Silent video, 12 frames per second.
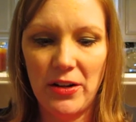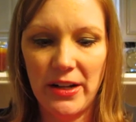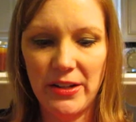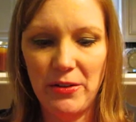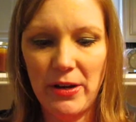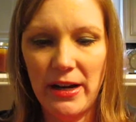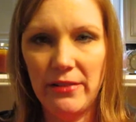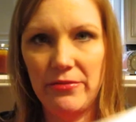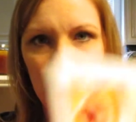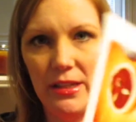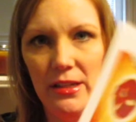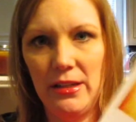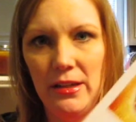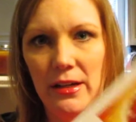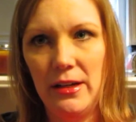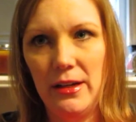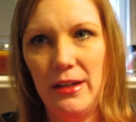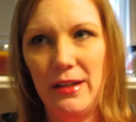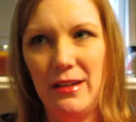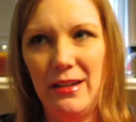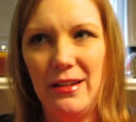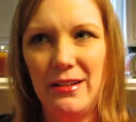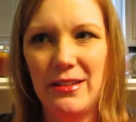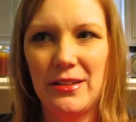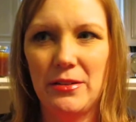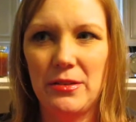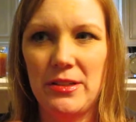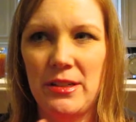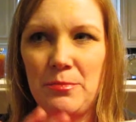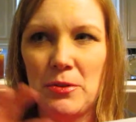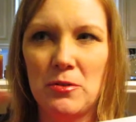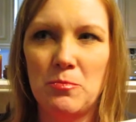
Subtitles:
and you have the the typical